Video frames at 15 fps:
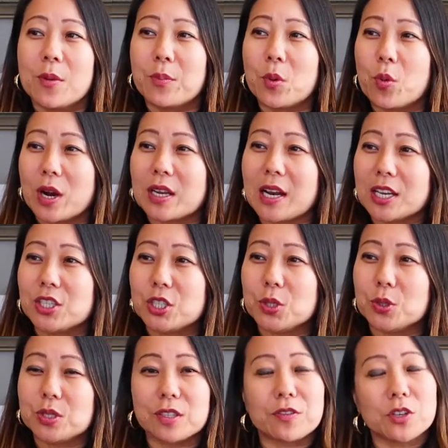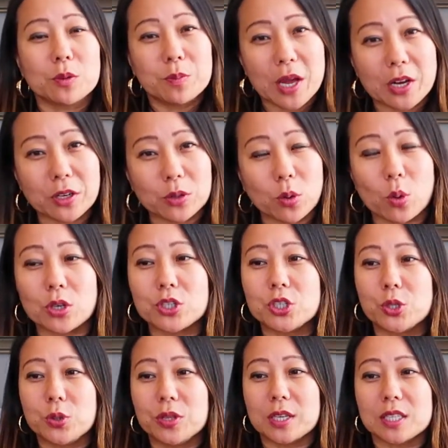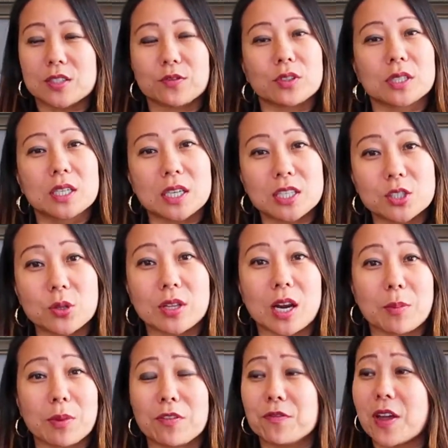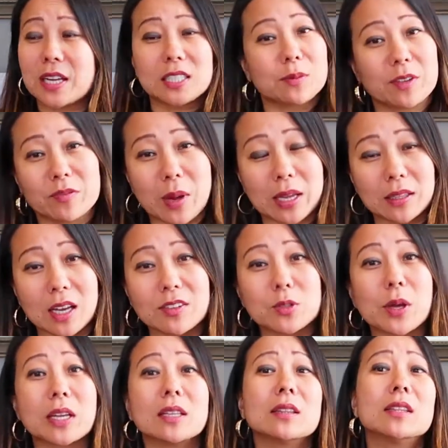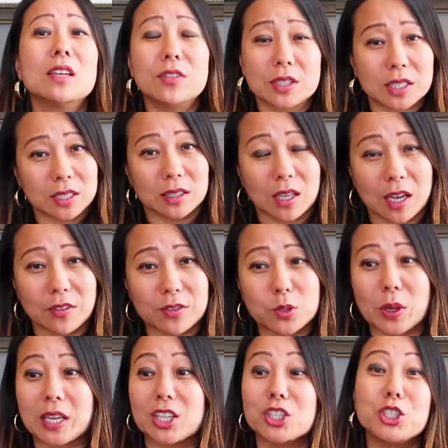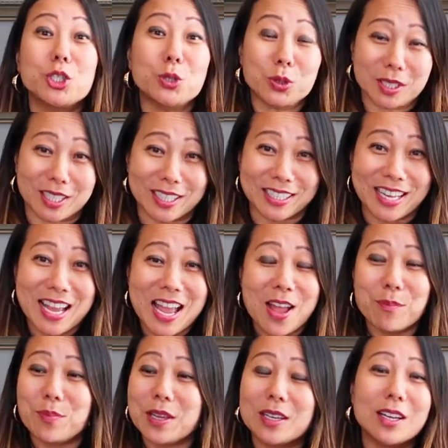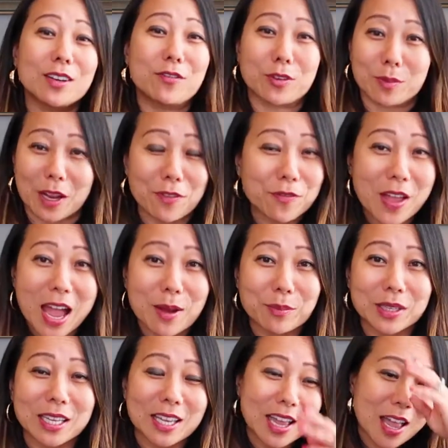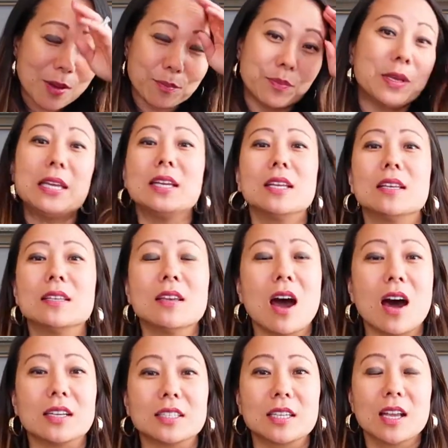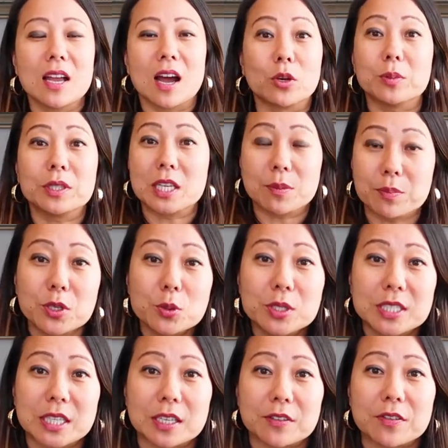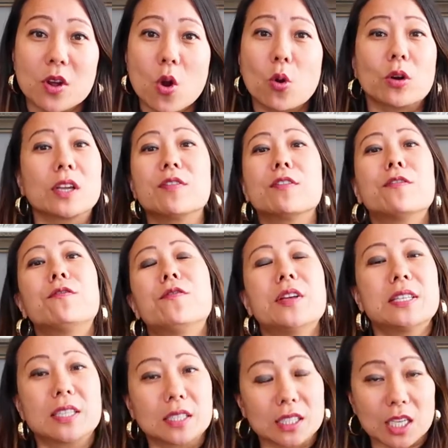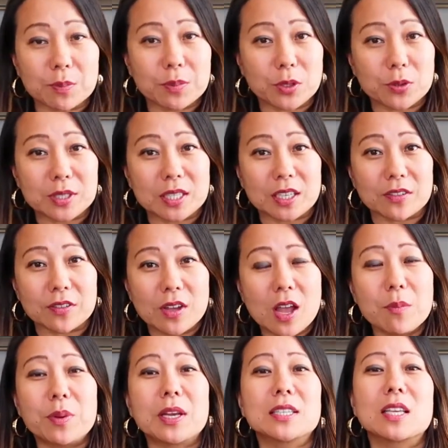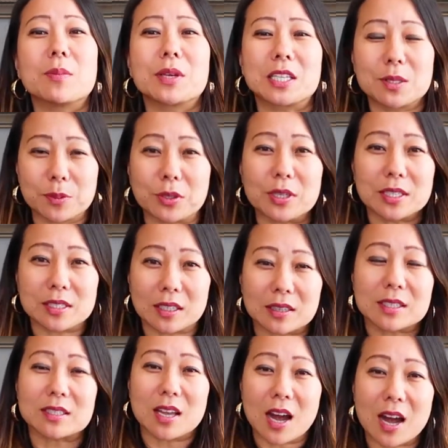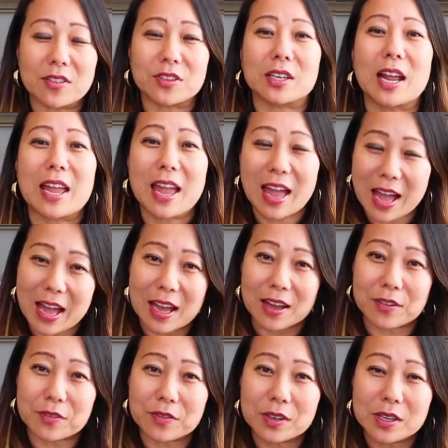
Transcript: But what can I do to feel better or do this for good so that I'm effective in my life, so I can live a good life, so I can do good, be good for my family, be not verbally abusive or even physically abusive because I'm experiencing this Han that I have.